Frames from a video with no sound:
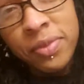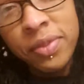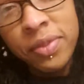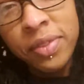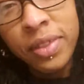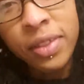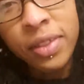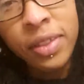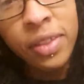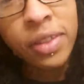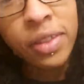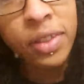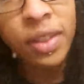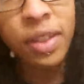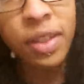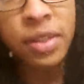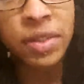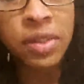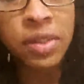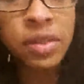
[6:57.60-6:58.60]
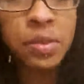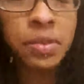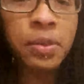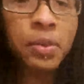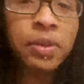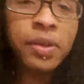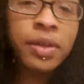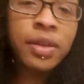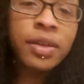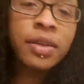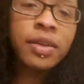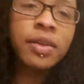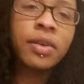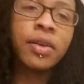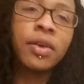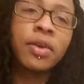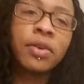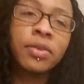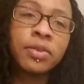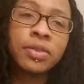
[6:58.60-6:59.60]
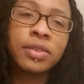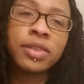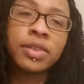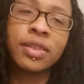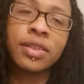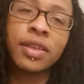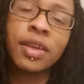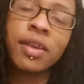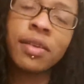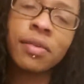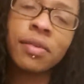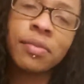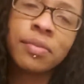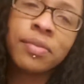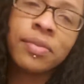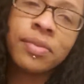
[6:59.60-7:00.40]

Good, I just woke up. Oh, you took a nap?